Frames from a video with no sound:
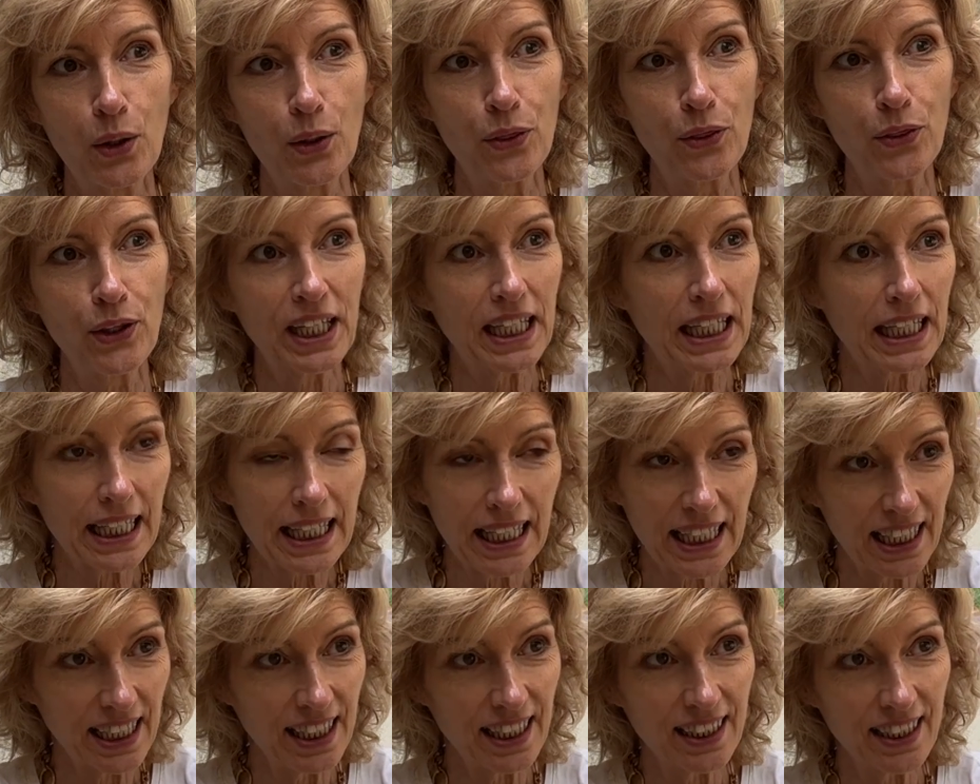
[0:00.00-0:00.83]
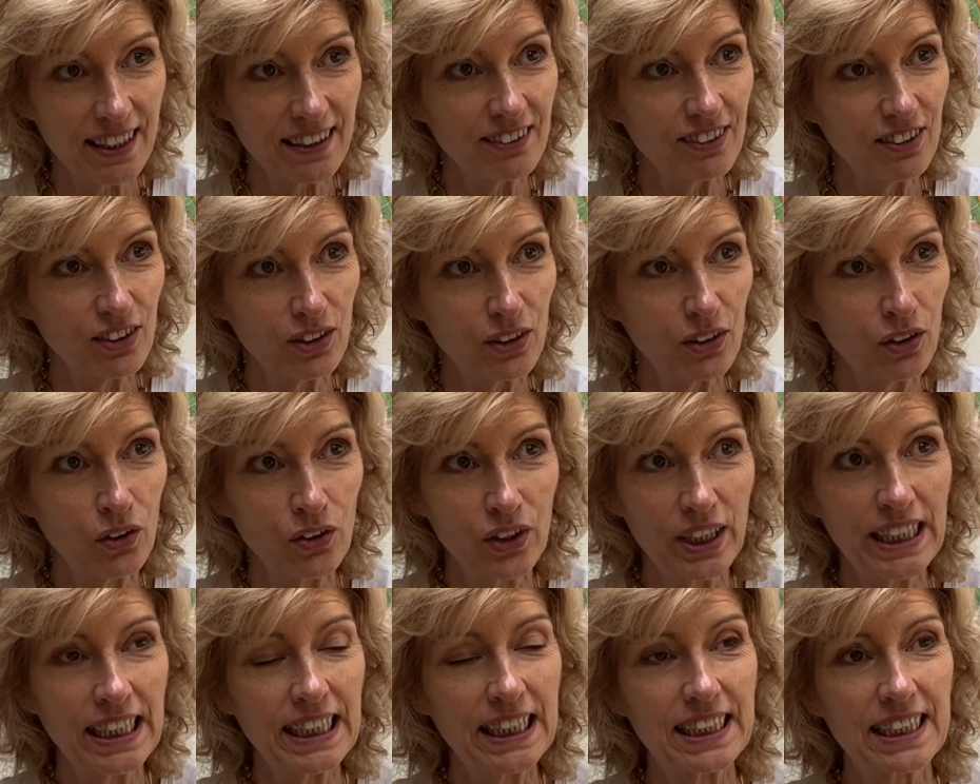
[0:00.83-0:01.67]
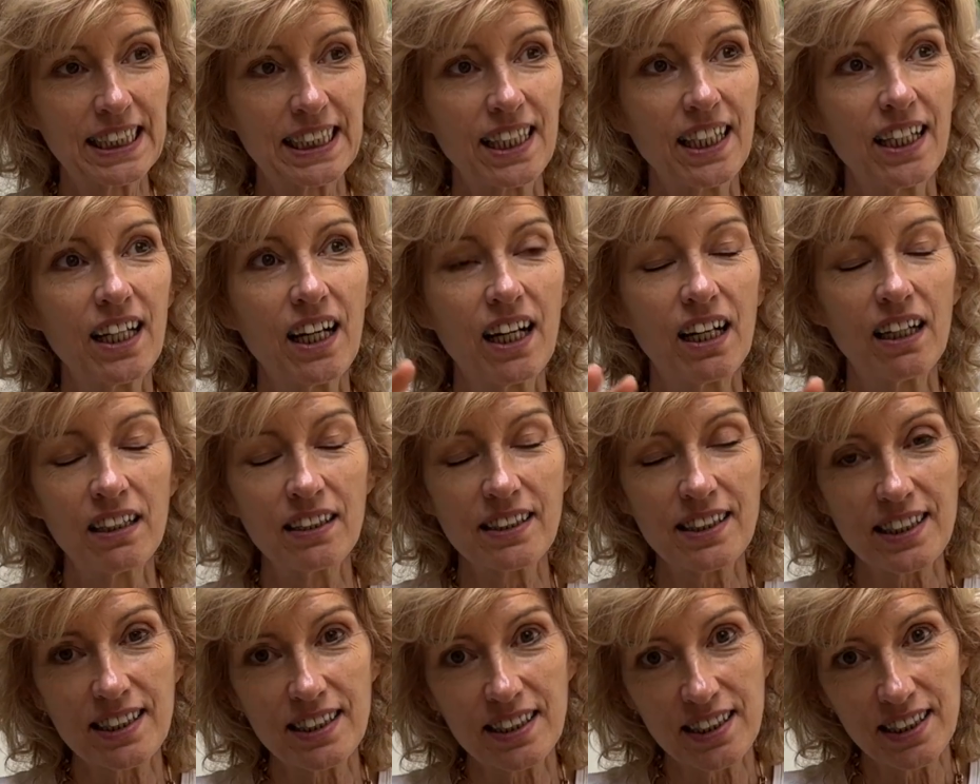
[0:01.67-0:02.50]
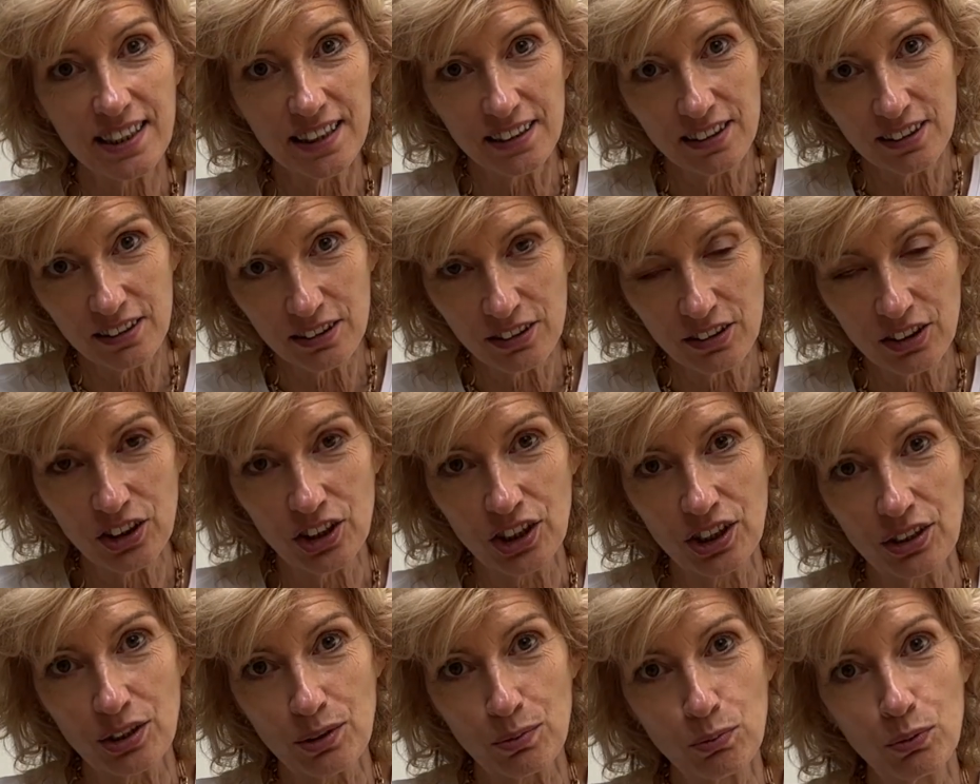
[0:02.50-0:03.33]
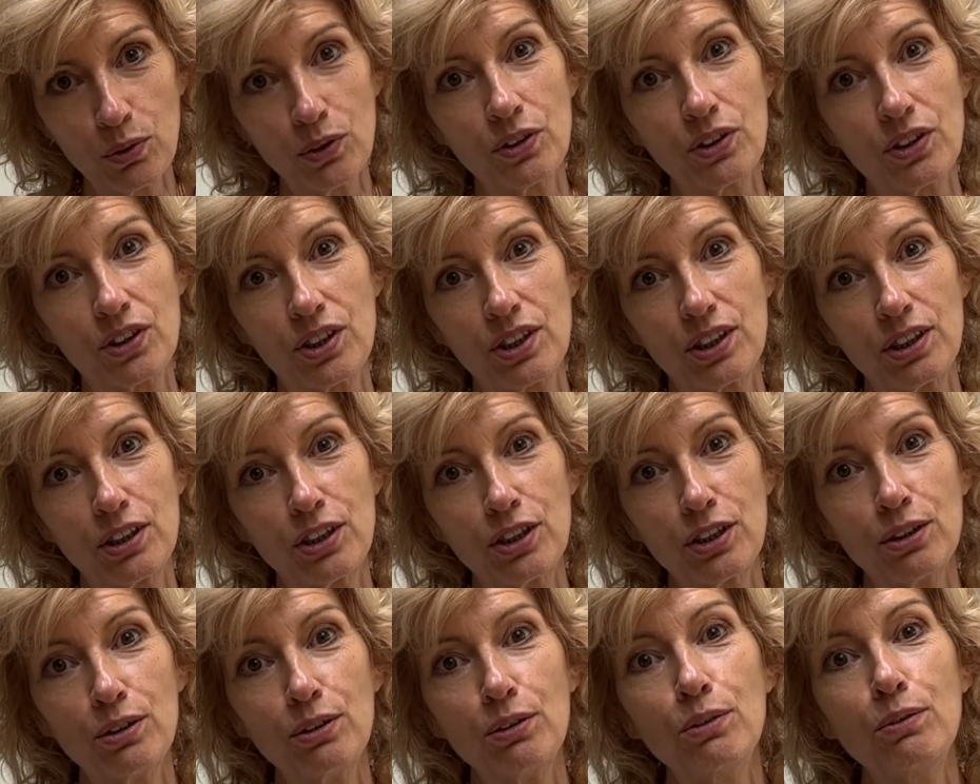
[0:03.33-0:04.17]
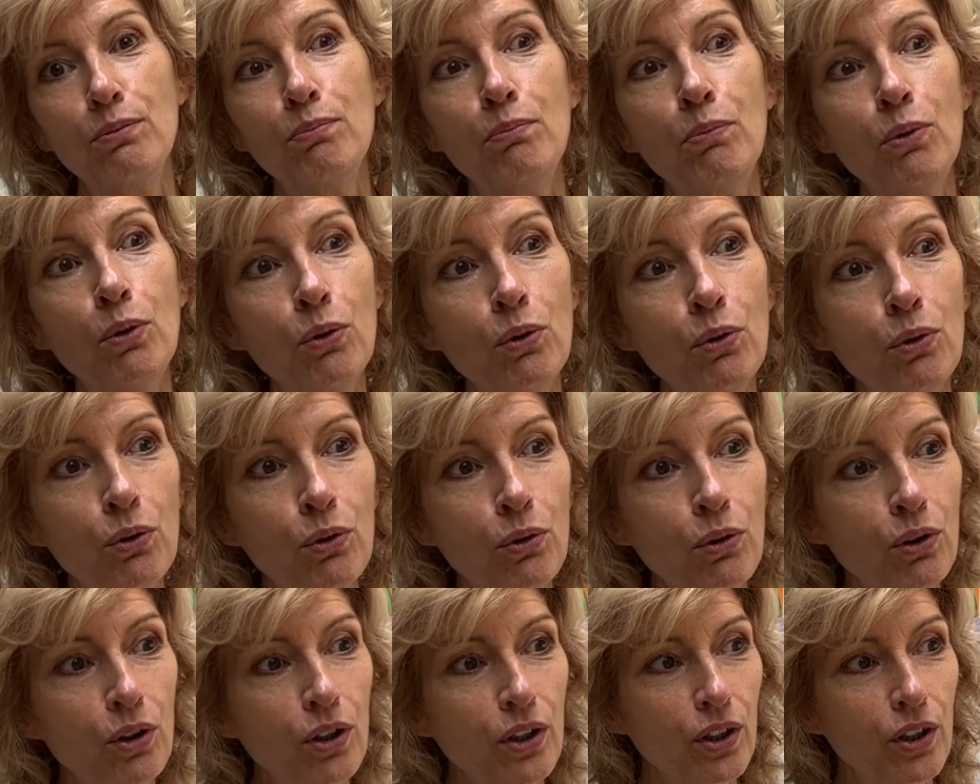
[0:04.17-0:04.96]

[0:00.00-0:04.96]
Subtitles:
thinking on it. I still just want to do more